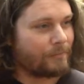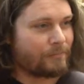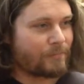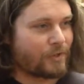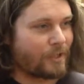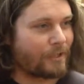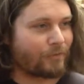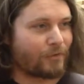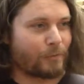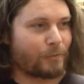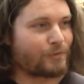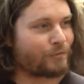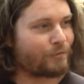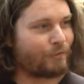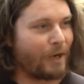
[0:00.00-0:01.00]
chicks that would
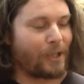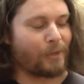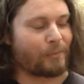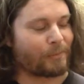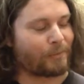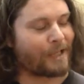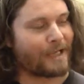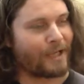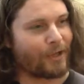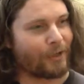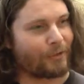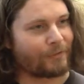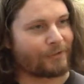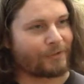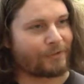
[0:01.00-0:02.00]
just follow him
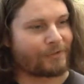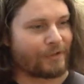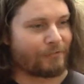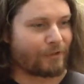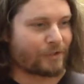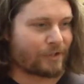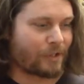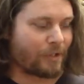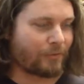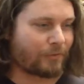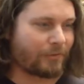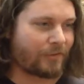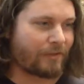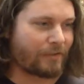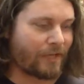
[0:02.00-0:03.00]
around to different shows
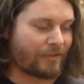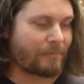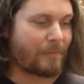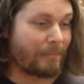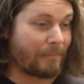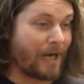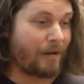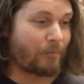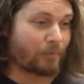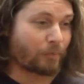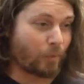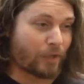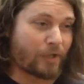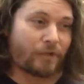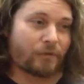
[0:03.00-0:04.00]
and stuff, and I think my mom was
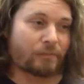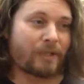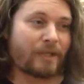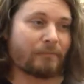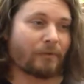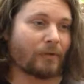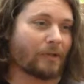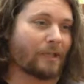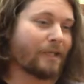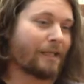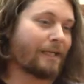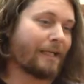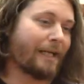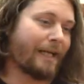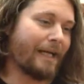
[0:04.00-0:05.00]
one of those people,
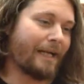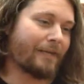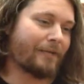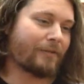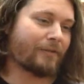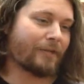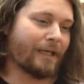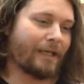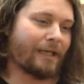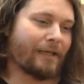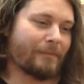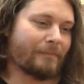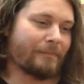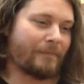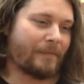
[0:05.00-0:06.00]
and
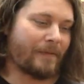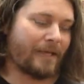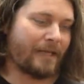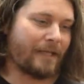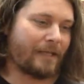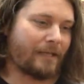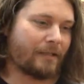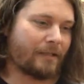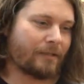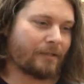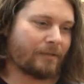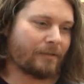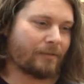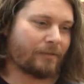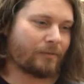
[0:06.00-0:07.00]
they
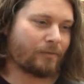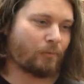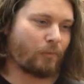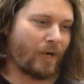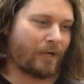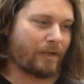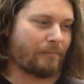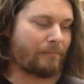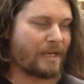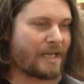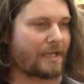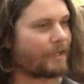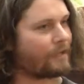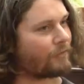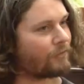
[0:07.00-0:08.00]
wound up
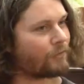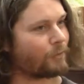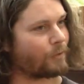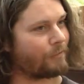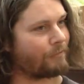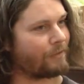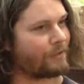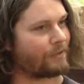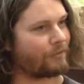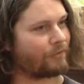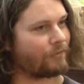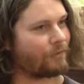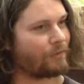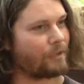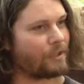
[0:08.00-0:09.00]
meeting sort of at the
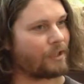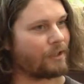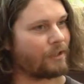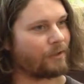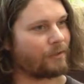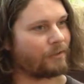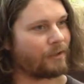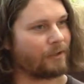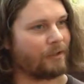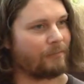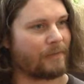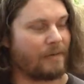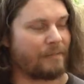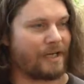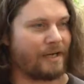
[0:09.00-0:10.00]
studio.
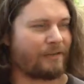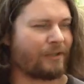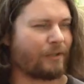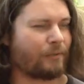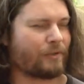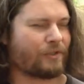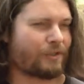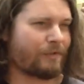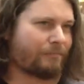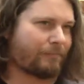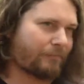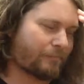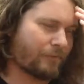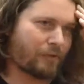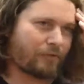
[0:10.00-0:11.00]
I think when she
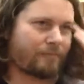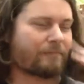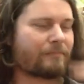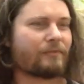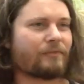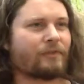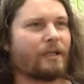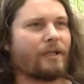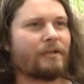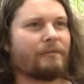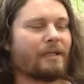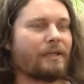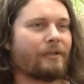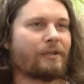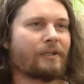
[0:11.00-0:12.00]
first saw him,
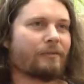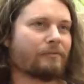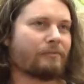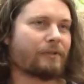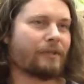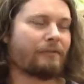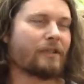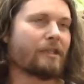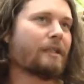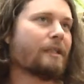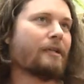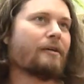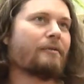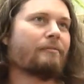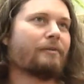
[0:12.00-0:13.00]
I don't know, whatever,
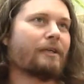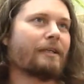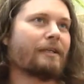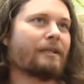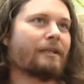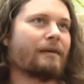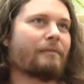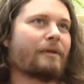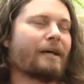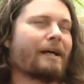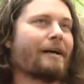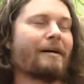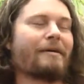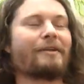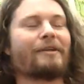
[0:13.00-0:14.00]
but
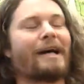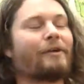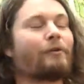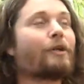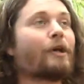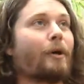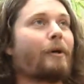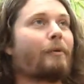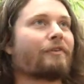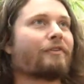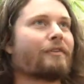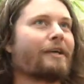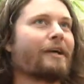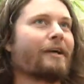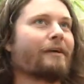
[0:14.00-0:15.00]
I don't know, I
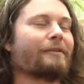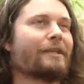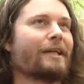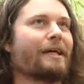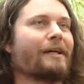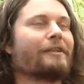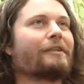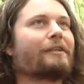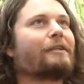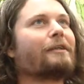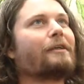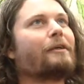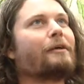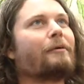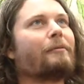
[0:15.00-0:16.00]
wasn't there yet.
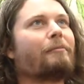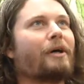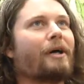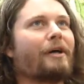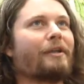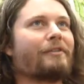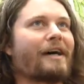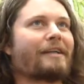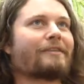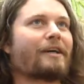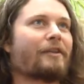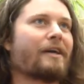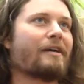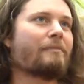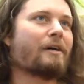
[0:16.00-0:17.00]
But that's
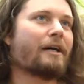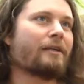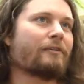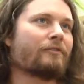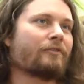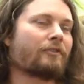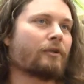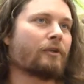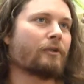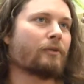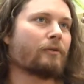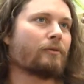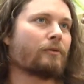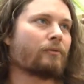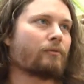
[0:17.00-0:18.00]
how they met, and
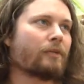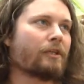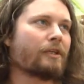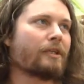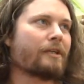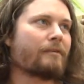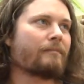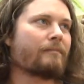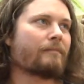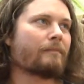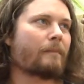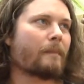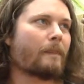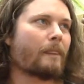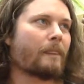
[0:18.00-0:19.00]
so really,
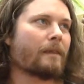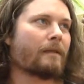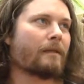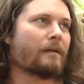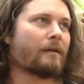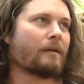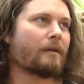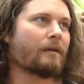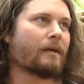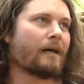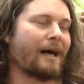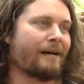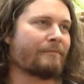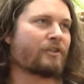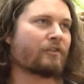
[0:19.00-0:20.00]

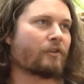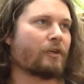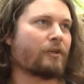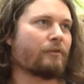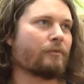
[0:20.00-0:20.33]
I'm just starting